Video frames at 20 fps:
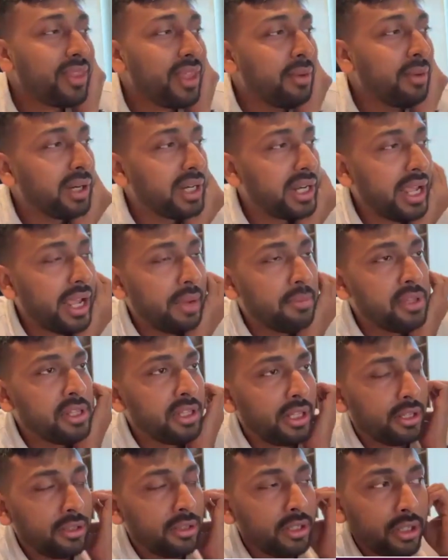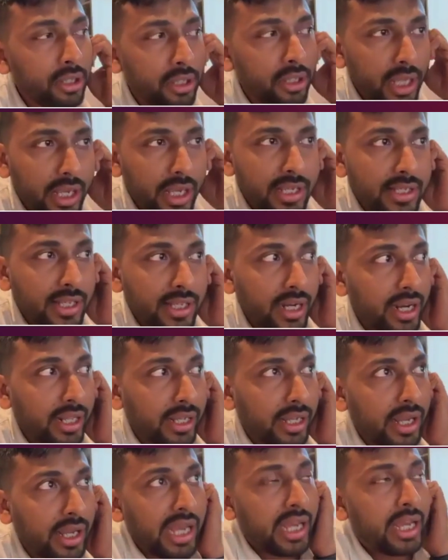but yeah, I mean the thing is that,
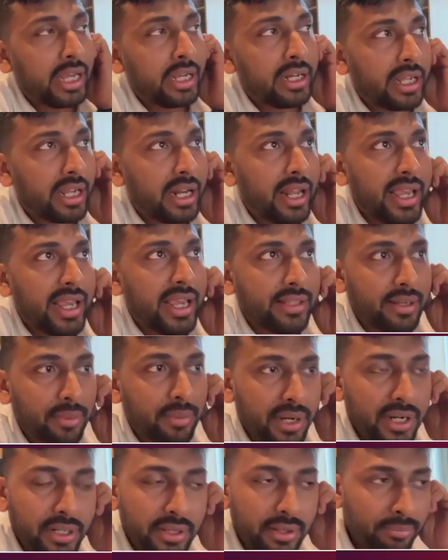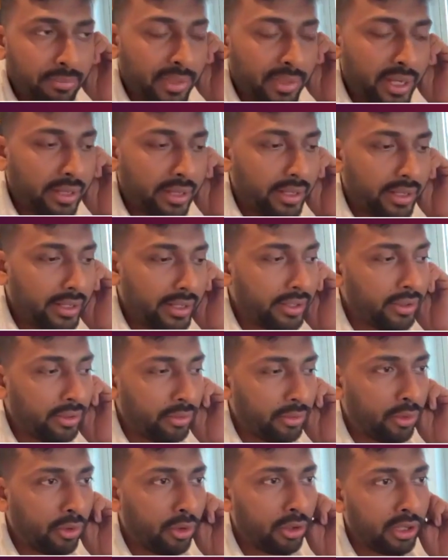like, I realized that my
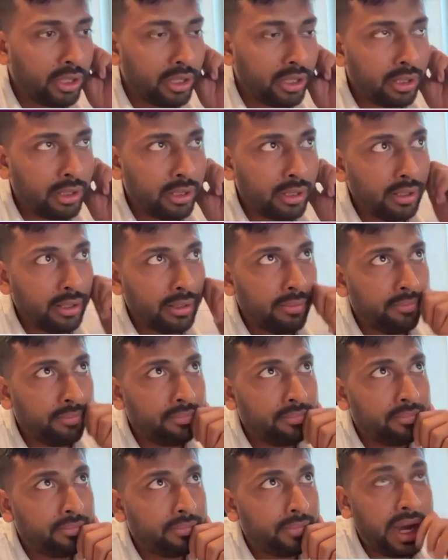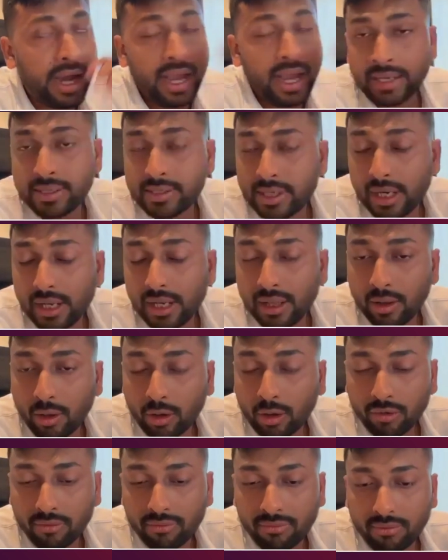goal, I still a
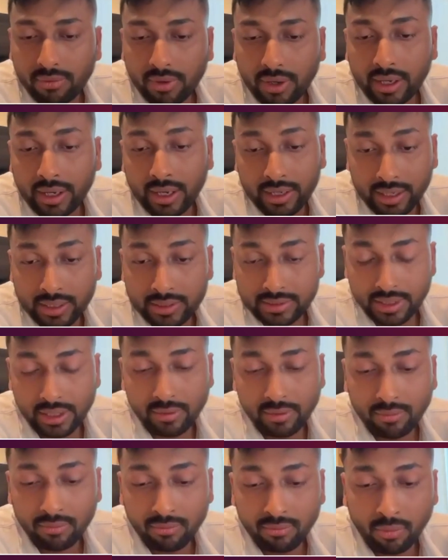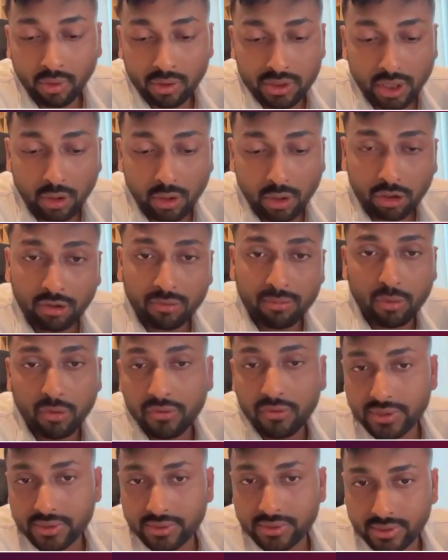lot of I still watch a lot of
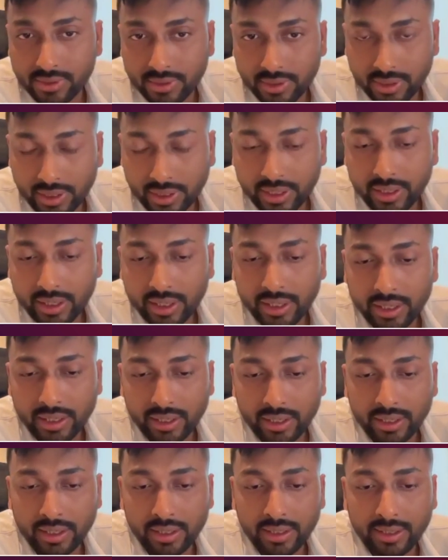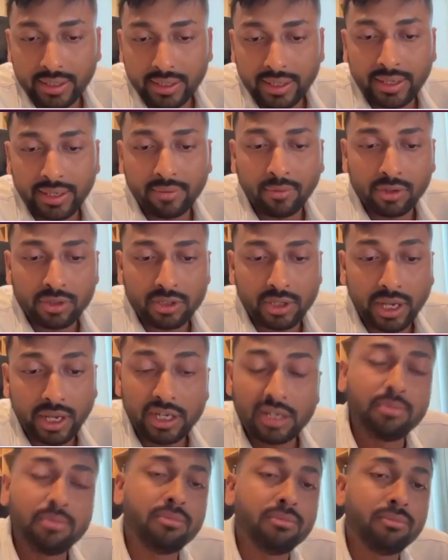movies, right? I watch
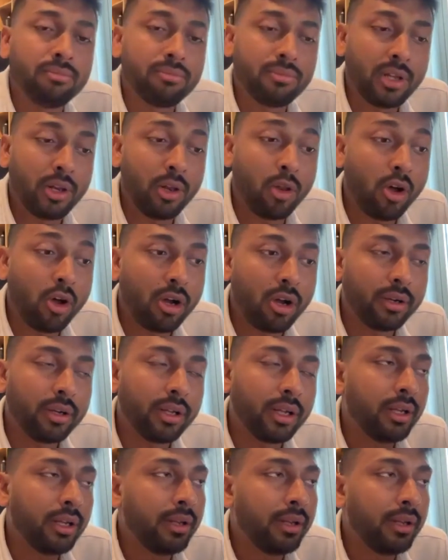anime a lot,